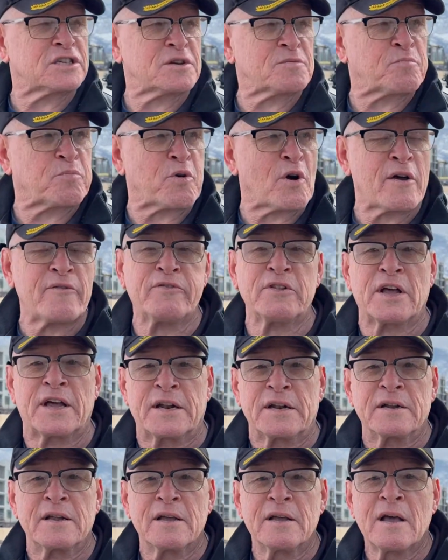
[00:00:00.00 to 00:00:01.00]
prevalent.
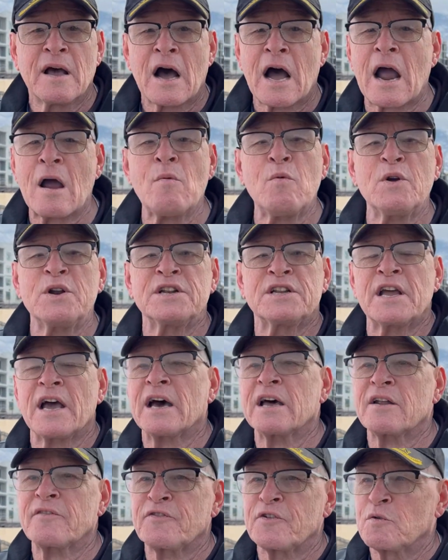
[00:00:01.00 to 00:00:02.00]
I wouldn't doubt
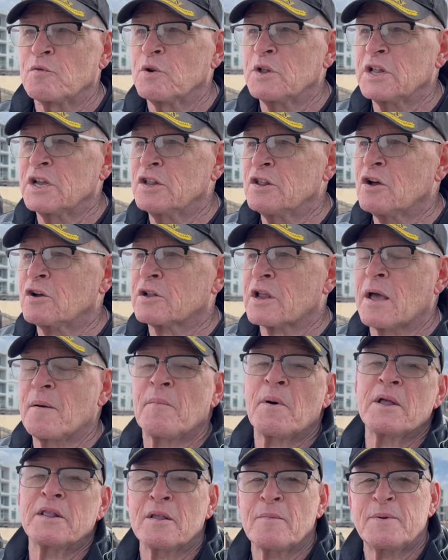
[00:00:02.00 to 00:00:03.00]
if you really look, and
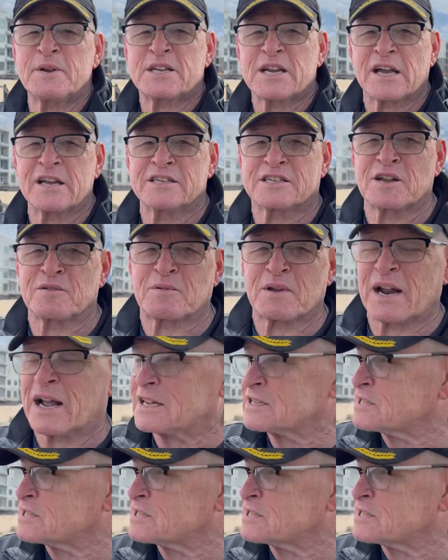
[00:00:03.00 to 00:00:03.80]
let me tell you something else